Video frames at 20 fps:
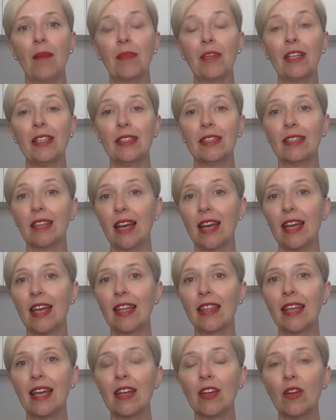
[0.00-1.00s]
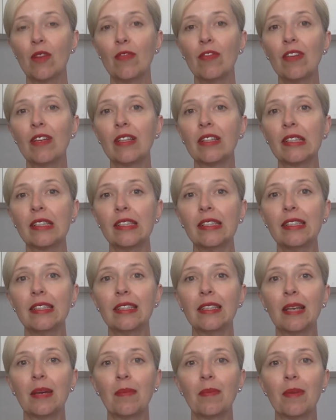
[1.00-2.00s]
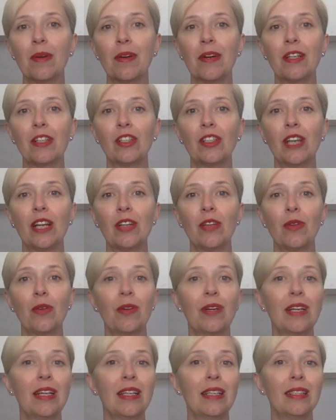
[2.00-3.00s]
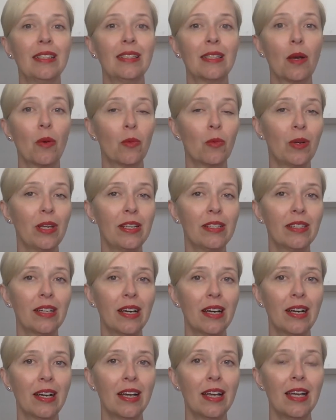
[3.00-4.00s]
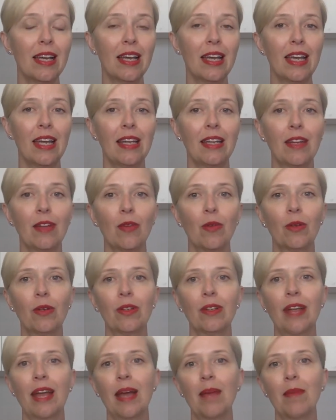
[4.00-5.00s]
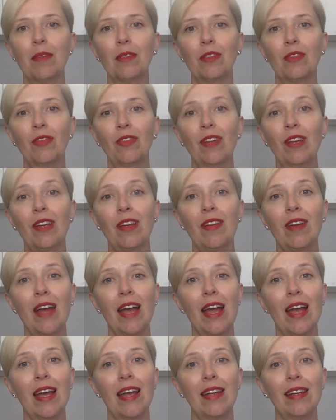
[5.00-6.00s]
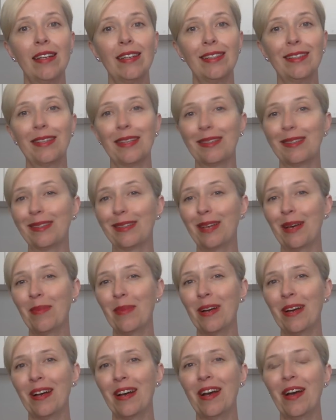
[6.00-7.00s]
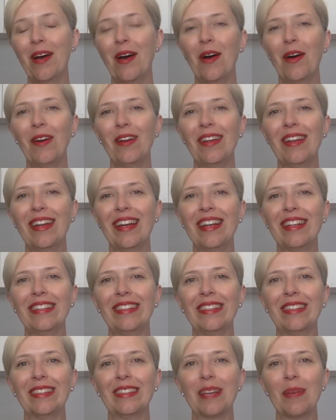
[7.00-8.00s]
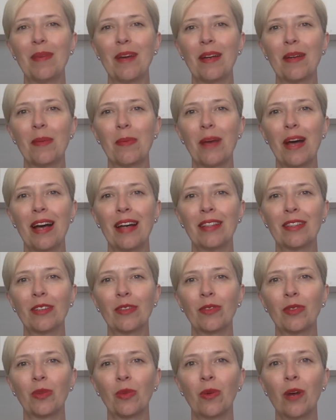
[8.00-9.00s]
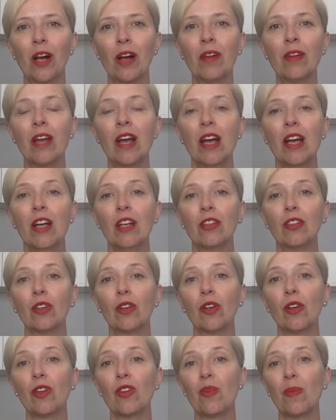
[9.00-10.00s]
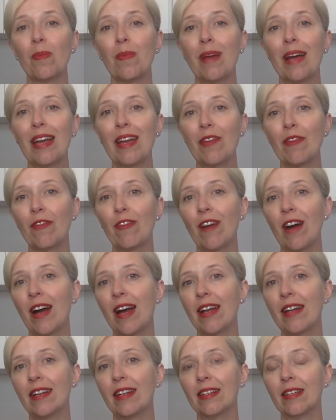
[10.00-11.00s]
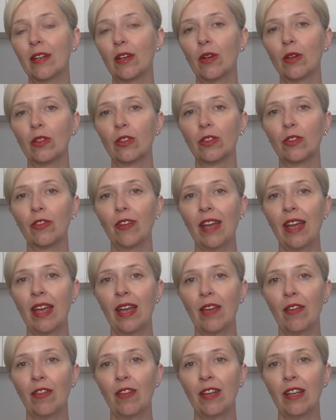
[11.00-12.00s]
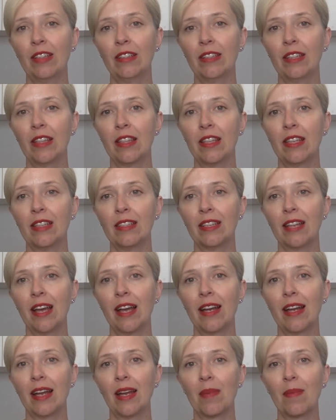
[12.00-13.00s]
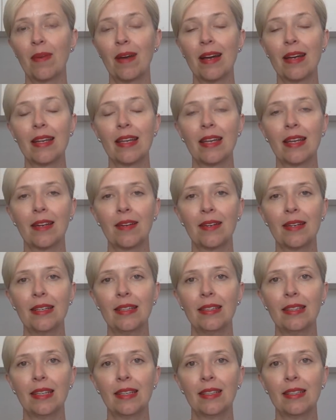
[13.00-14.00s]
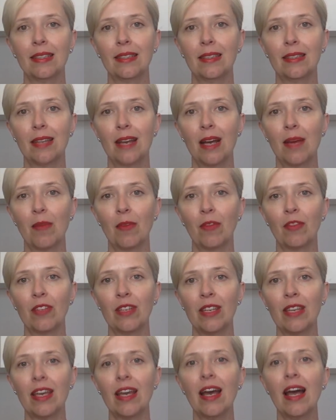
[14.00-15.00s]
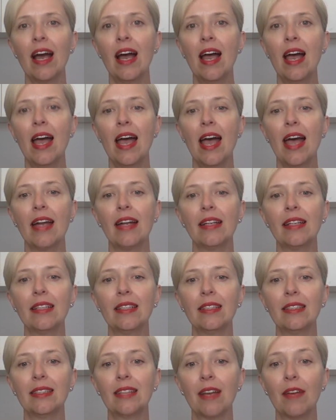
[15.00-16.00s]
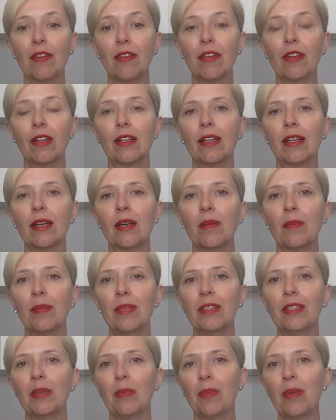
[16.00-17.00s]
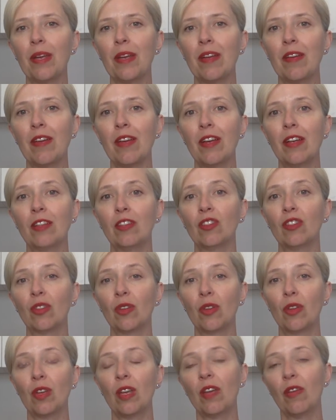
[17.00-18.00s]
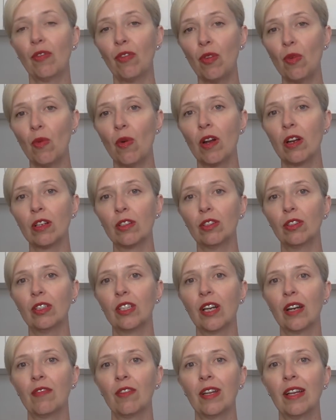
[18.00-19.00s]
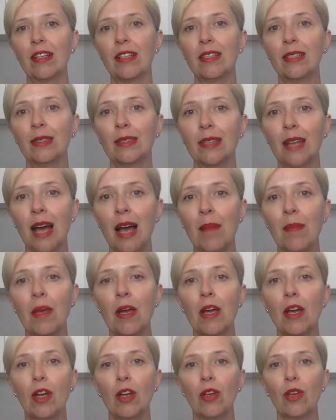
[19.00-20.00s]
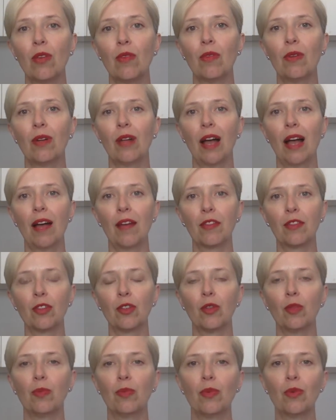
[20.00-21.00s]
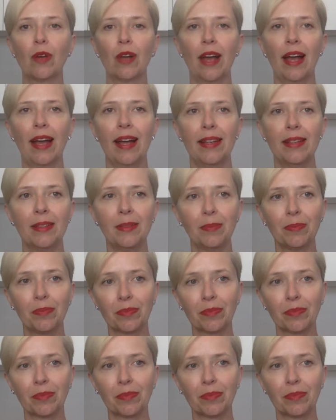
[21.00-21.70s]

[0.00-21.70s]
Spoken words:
In saying that, obviously December and January is winter in the Northern Hemisphere and it's summer holidays in some other parts of the world, so you may find that the cost of airfares and things like that might increase at this time of the year, and it is definitely a busy period, so if you wanted to travel at this time, you will have to book ahead.